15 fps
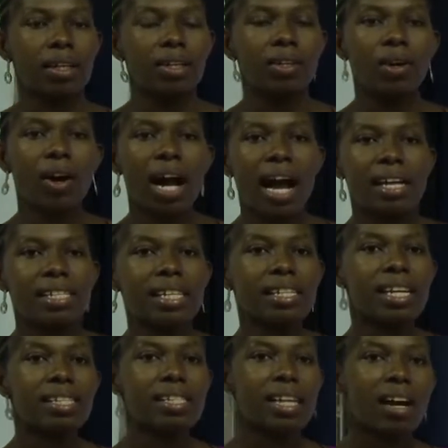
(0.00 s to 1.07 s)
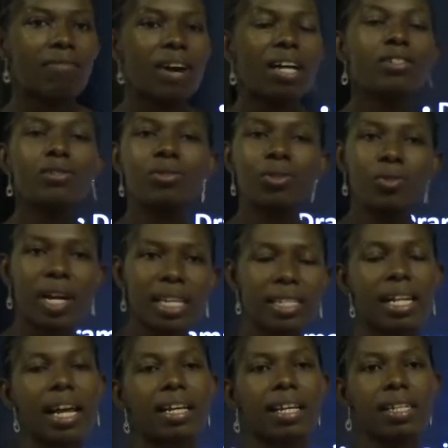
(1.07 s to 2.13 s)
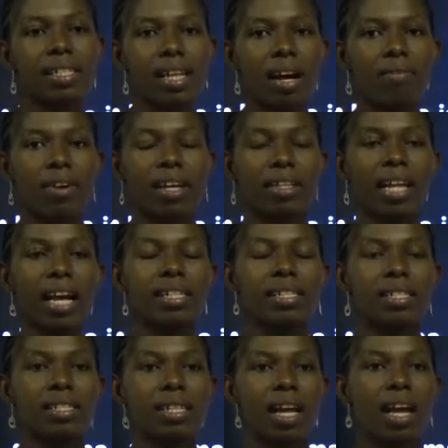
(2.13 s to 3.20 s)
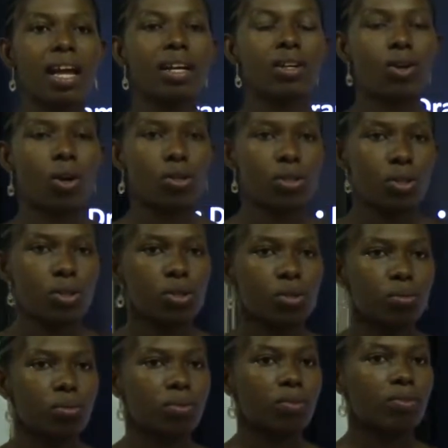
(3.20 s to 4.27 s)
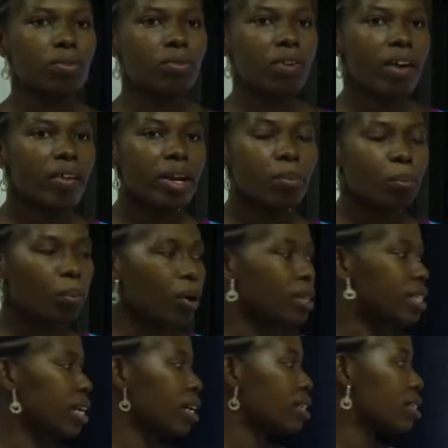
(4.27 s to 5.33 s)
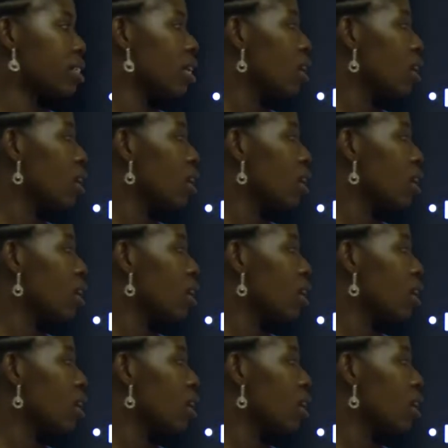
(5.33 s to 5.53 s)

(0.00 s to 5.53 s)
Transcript: You are acting a servant, you dress like a servant. That is a costume. Very important.